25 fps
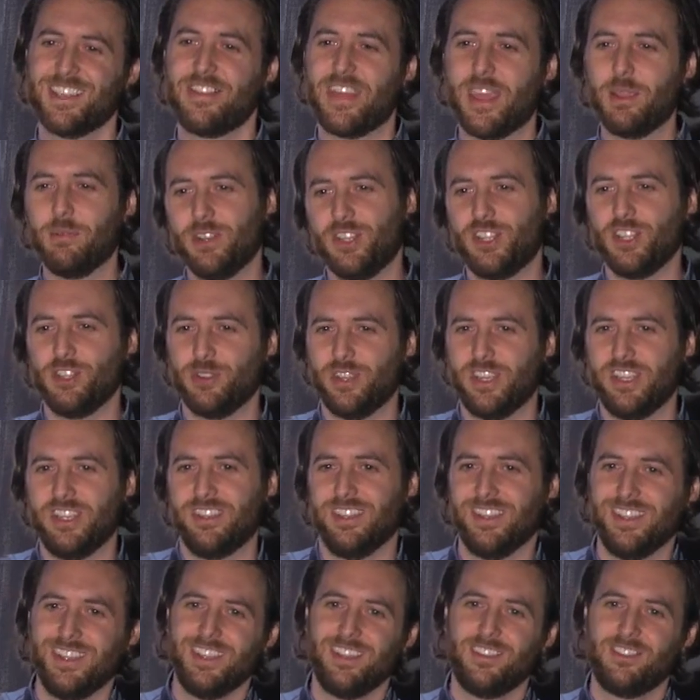so that they would do it.
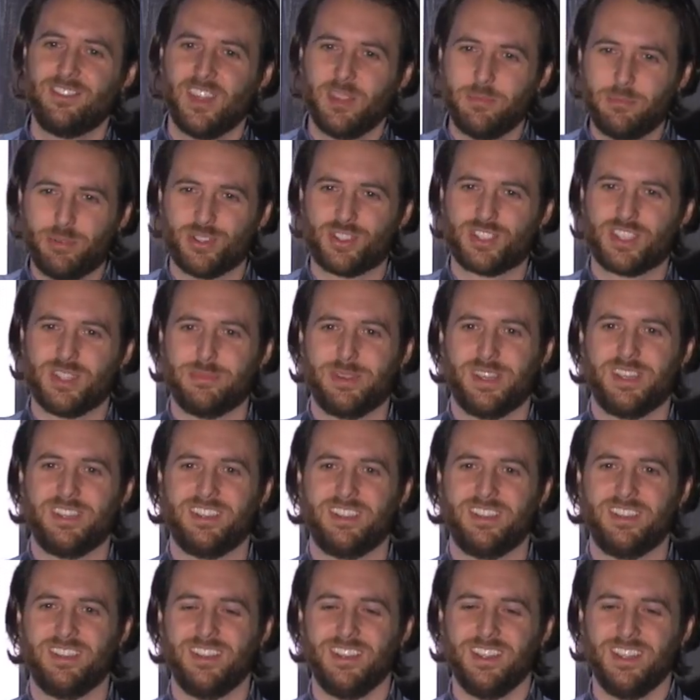So they push the
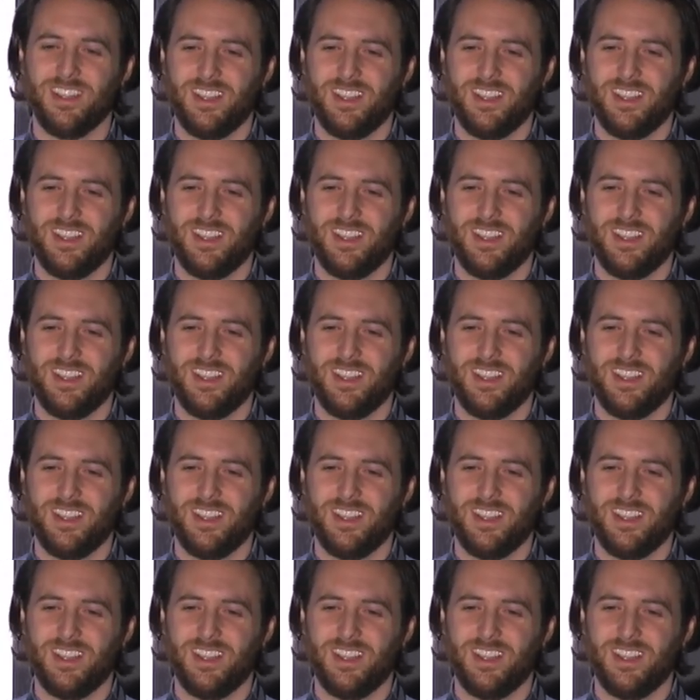button.